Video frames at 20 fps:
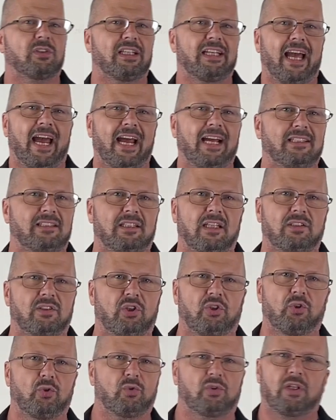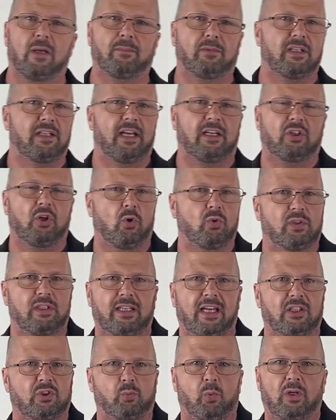and asks us to do something that goes
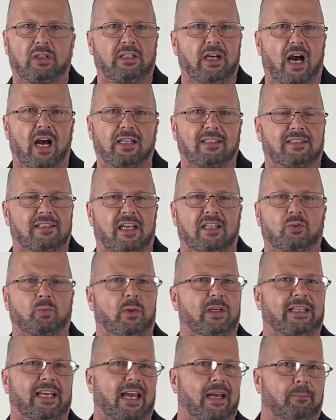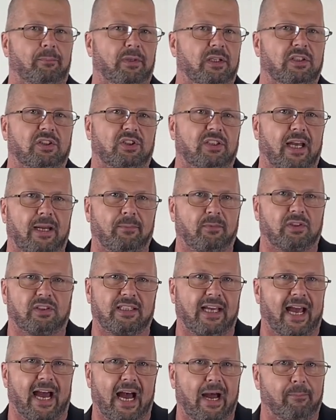against what God says, we can't be ashamed to
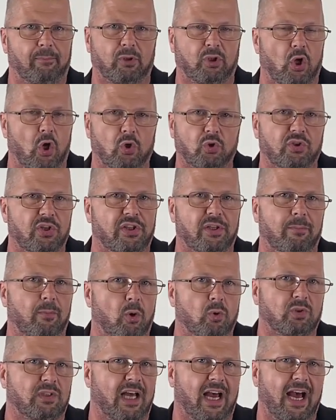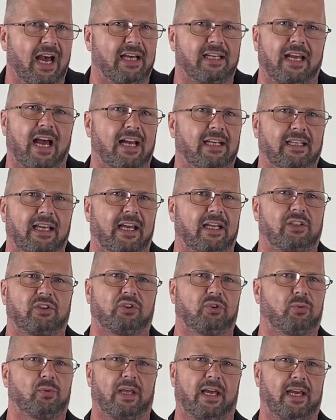say, I belong to the Most High and I can't
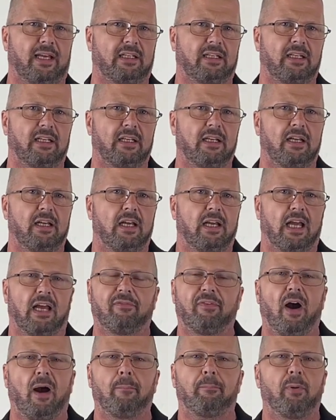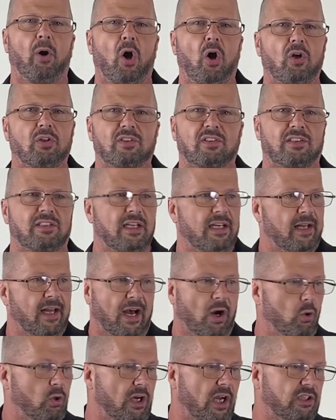do that. If our boss
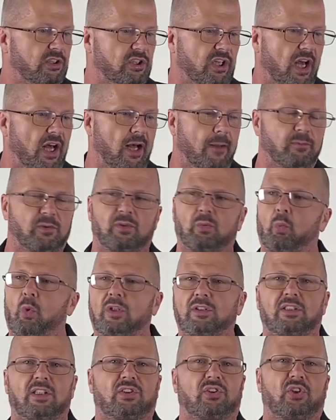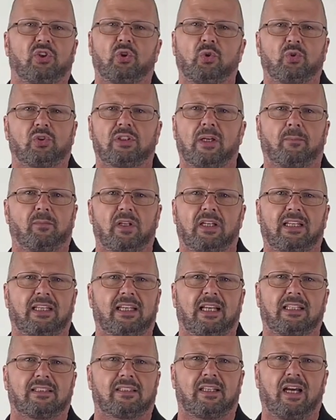on our jobs wants us to do something
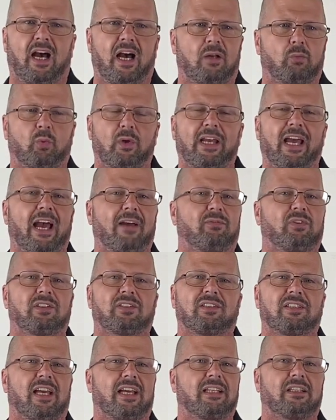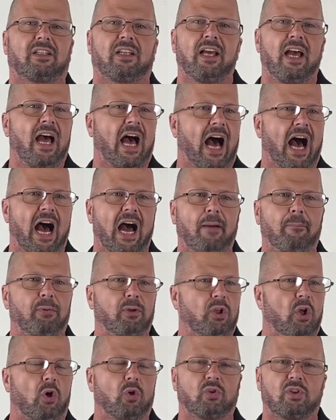against God, we have to say, I
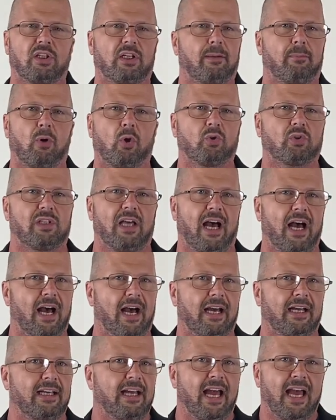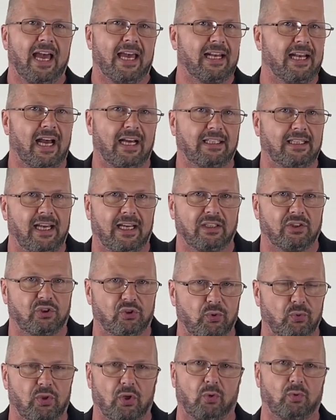belong to the Most High and I can't
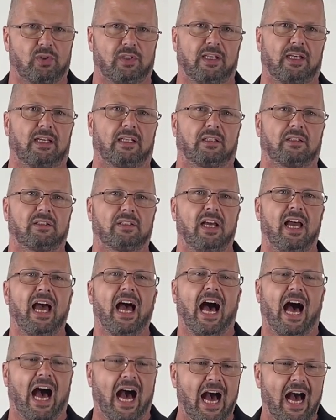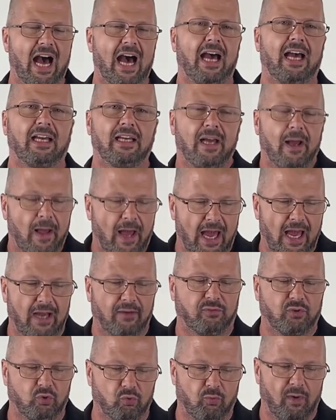do those things. I
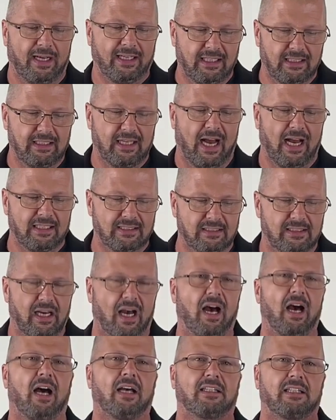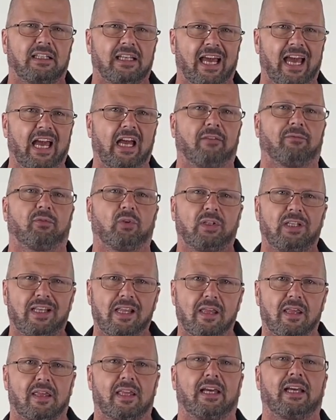have to recognize God in
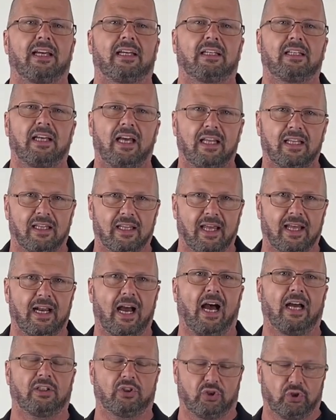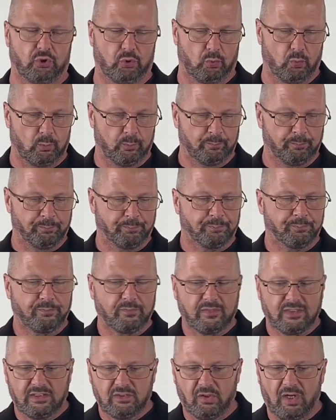everything that I do.
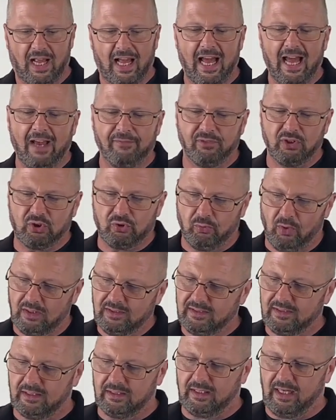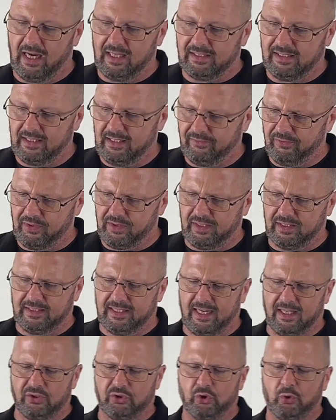I have to trust in God in everything
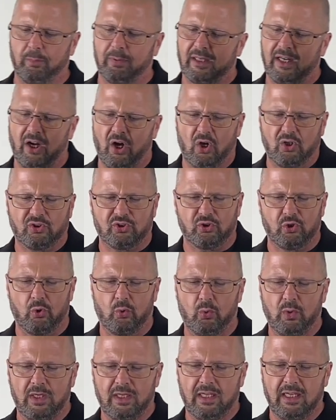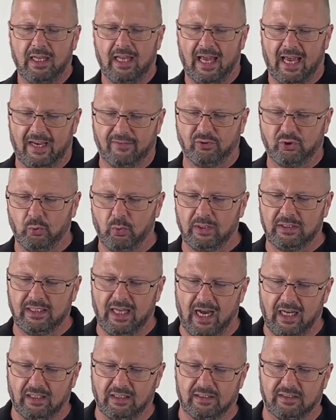that I do, but I also have to
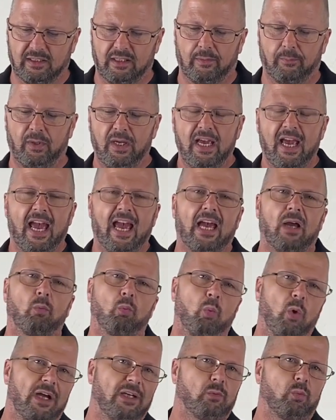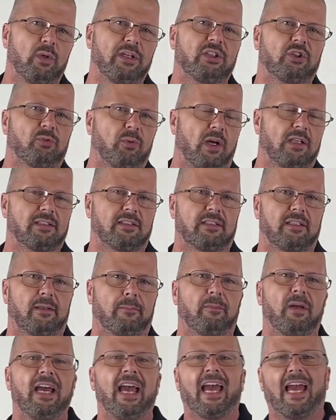acknowledge him. And when we trust
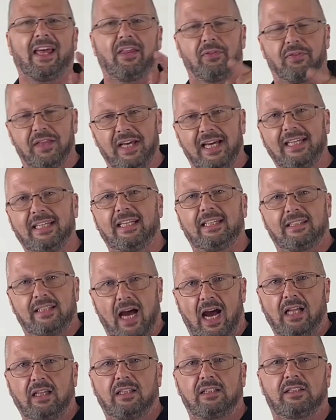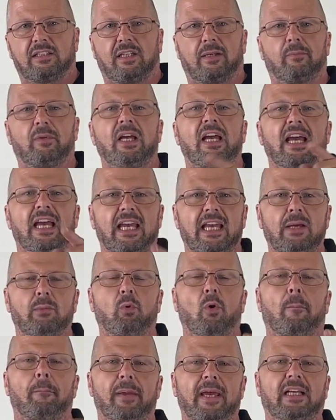him and then acknowledge him, he
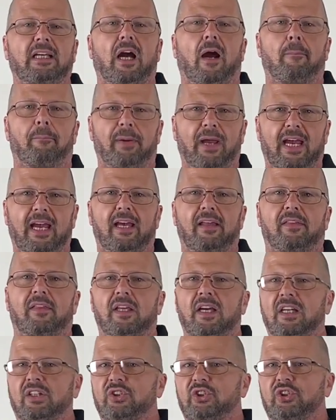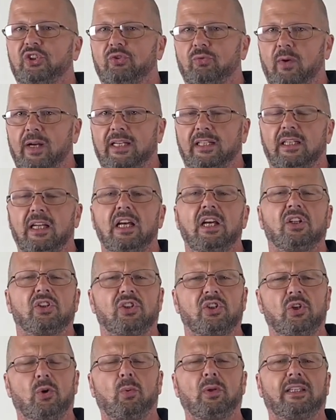will make our path straight. Do
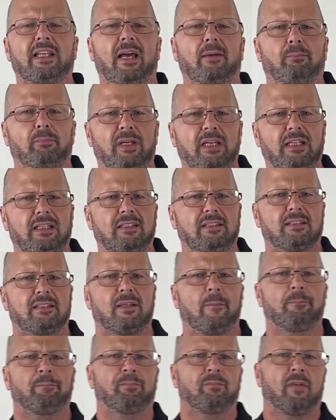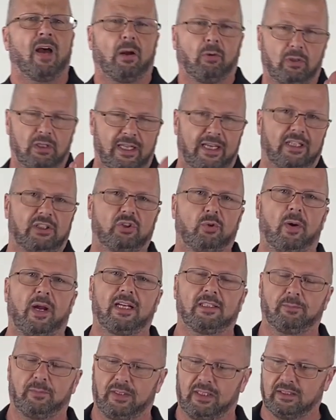you know what that means? I'm glad you
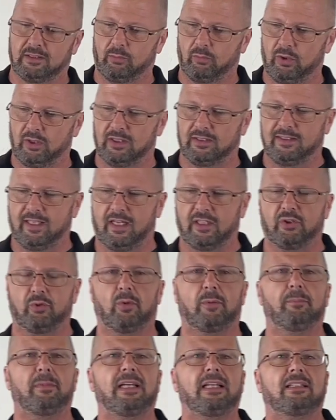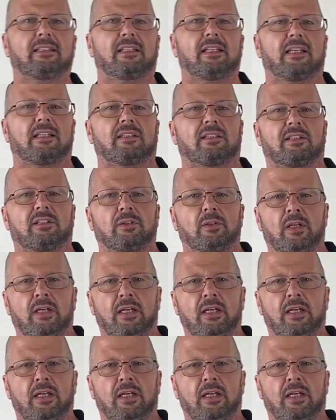asked, because I'm going to tell you. It means this.